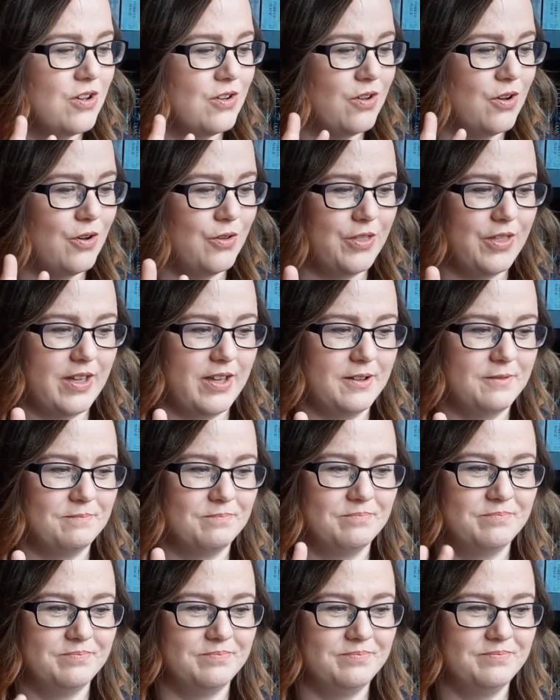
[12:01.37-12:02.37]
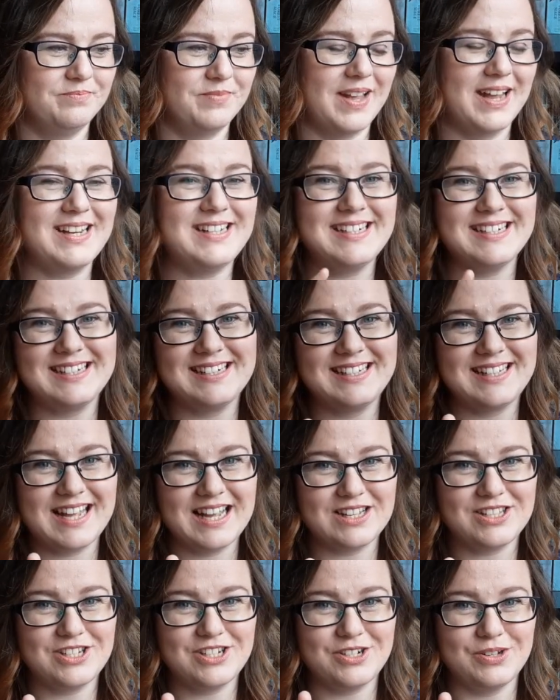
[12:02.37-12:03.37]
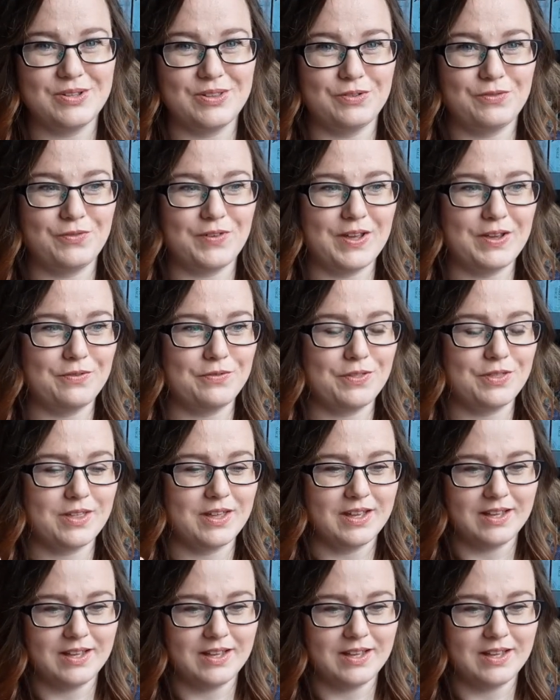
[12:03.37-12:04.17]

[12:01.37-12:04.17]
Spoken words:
other. I didn't get to do the 5th,